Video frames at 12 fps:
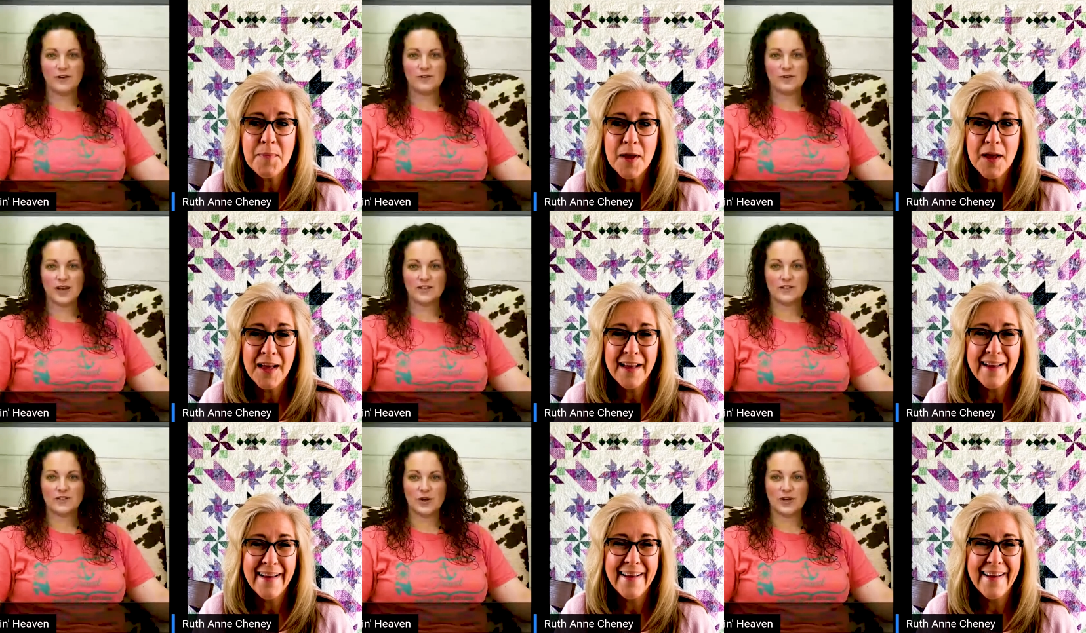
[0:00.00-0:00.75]
Speaker 1: you
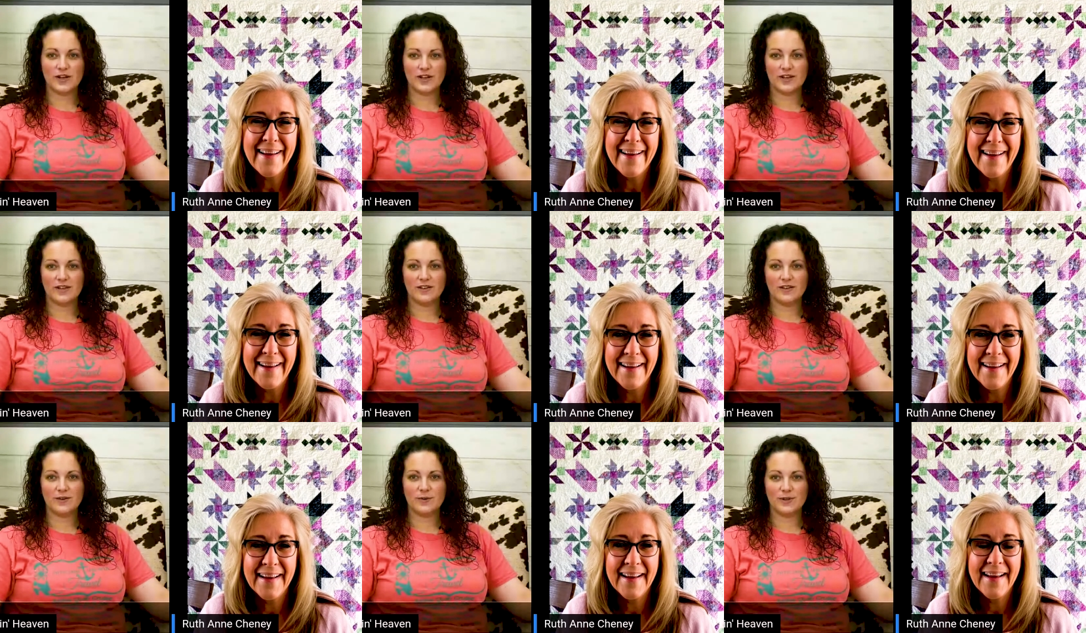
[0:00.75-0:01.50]
got
Speaker 2: started in
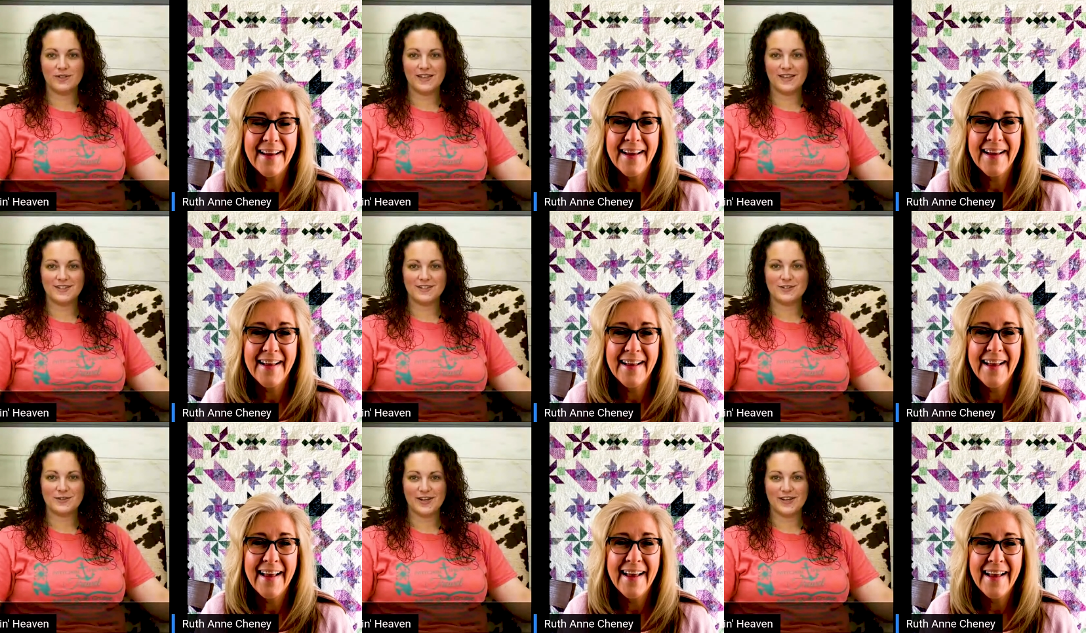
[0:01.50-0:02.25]
the quilting
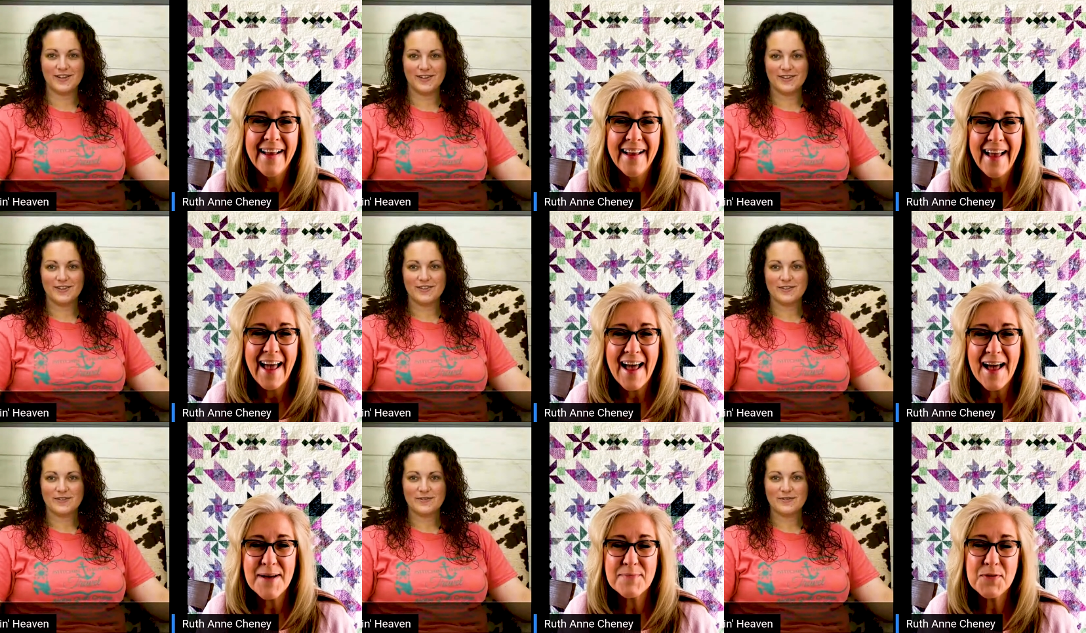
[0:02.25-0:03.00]
industry?
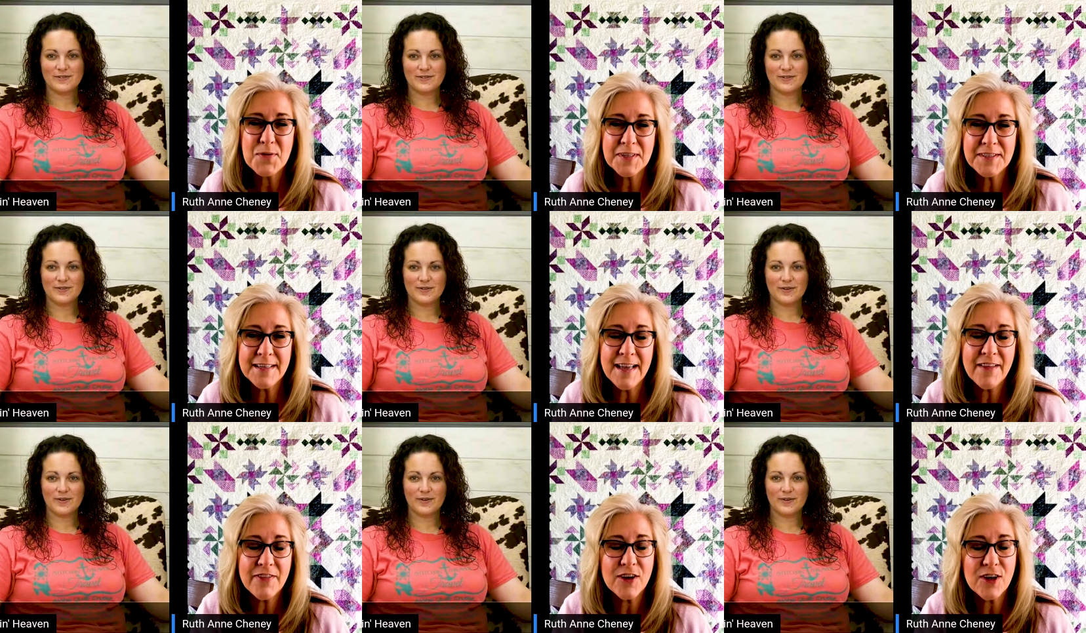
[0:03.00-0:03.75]
Speaker 1: Um,
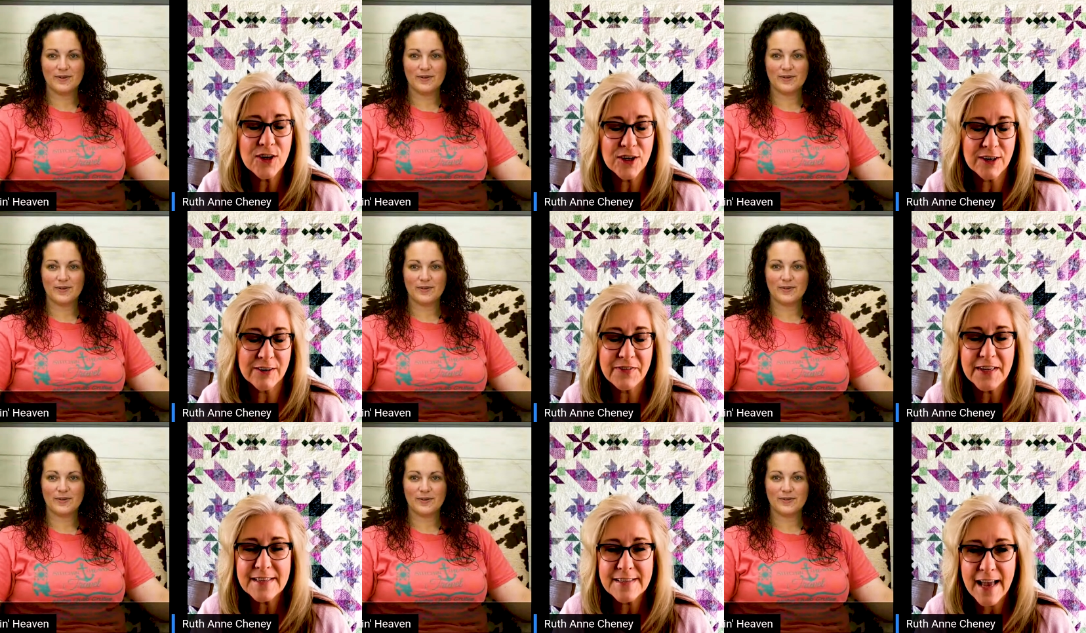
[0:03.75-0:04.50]
quilting on the
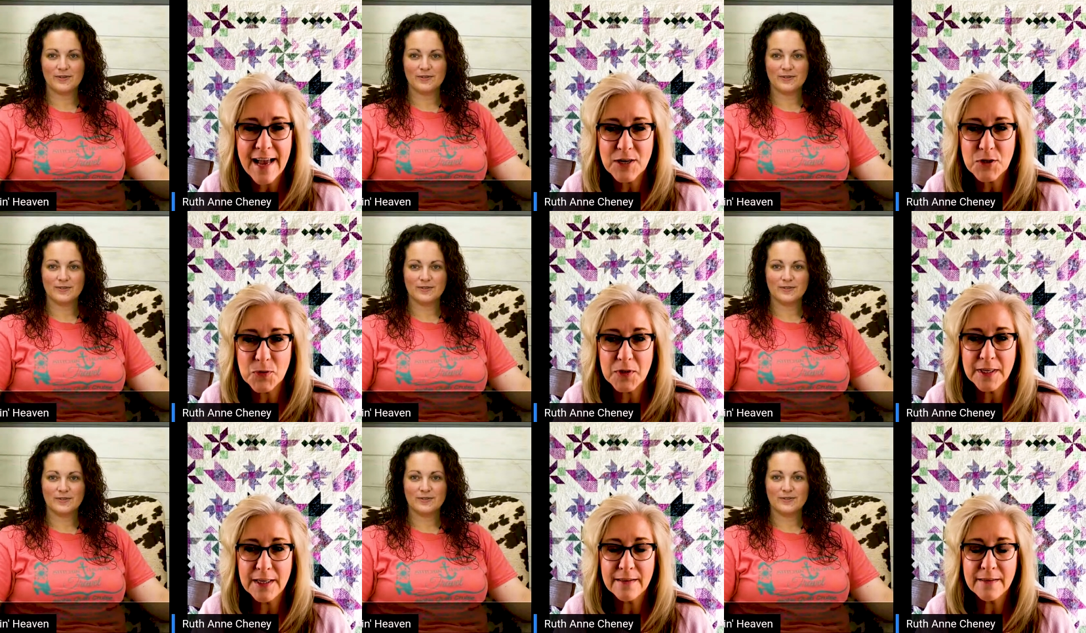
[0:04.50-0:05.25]
curve is
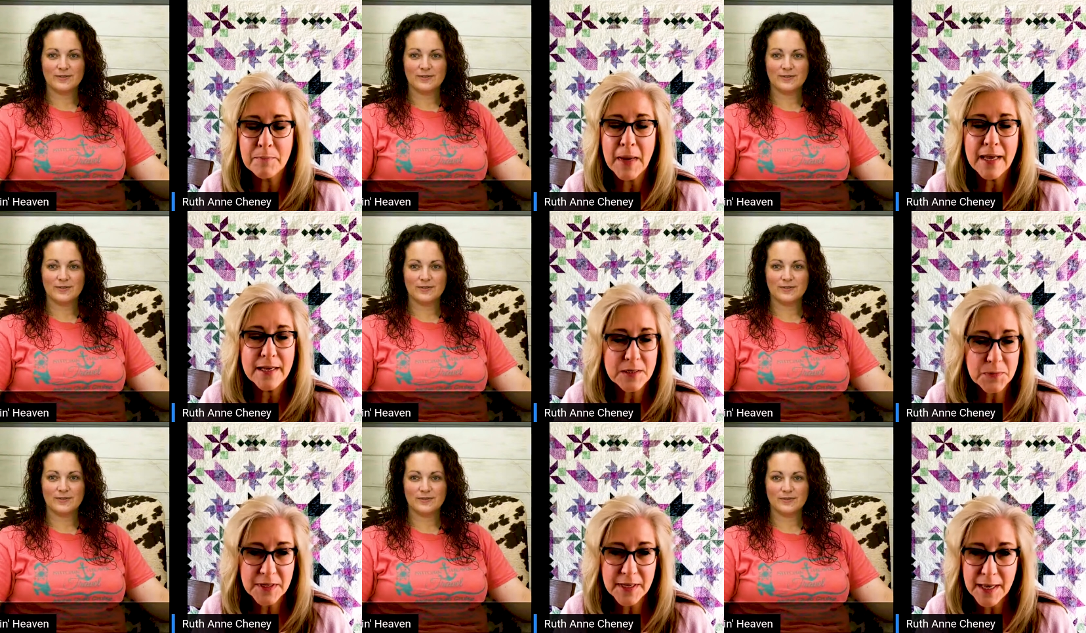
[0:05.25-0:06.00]
actually my
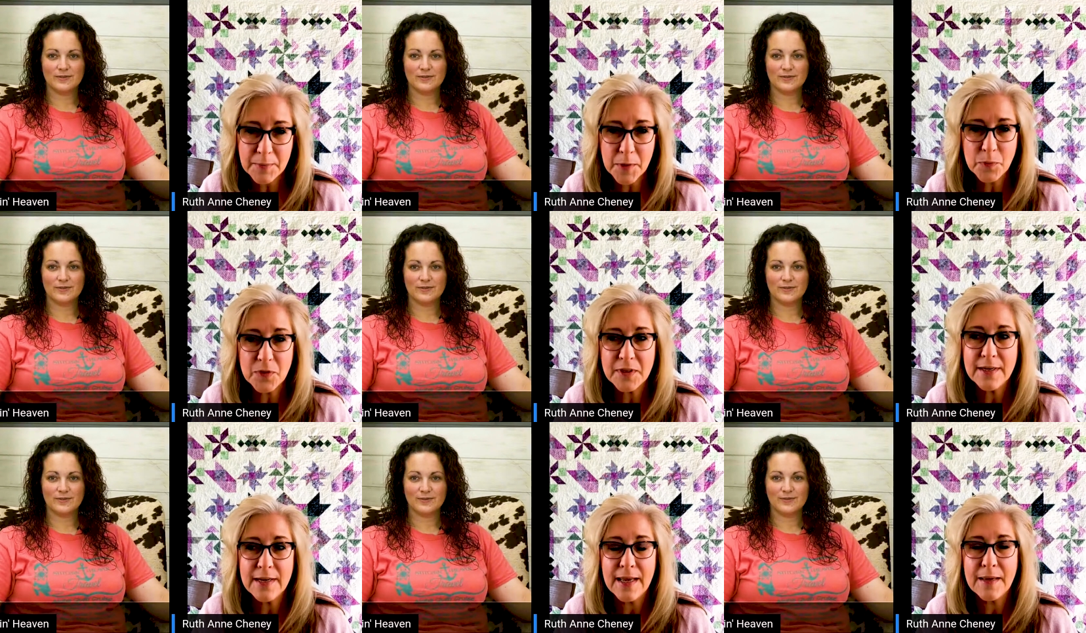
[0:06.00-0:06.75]
husband came up
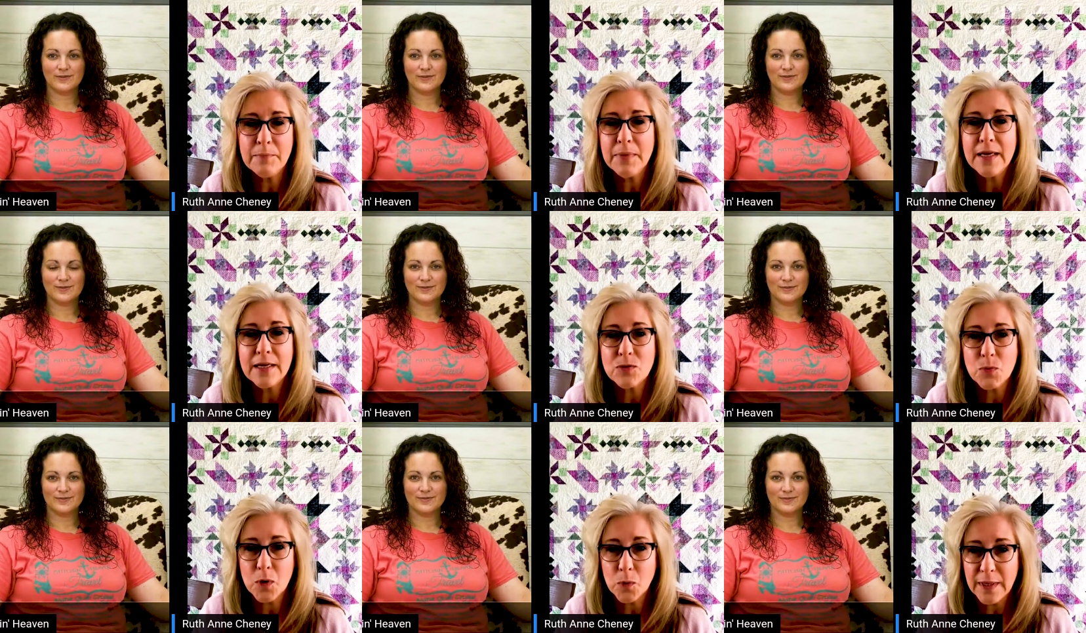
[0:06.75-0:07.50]
with the name
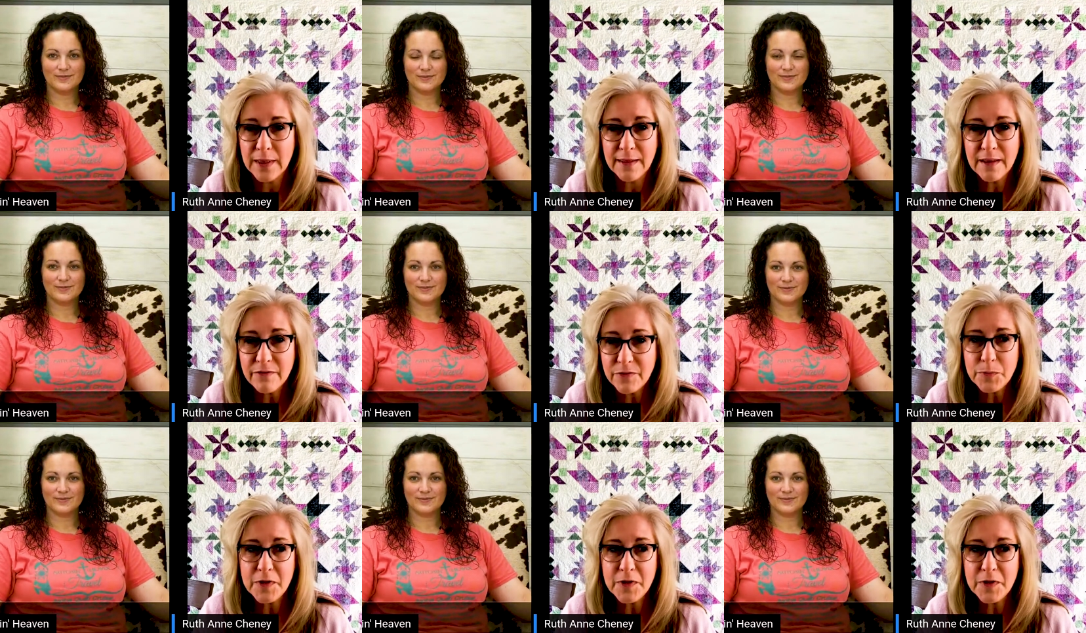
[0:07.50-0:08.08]
because where we lived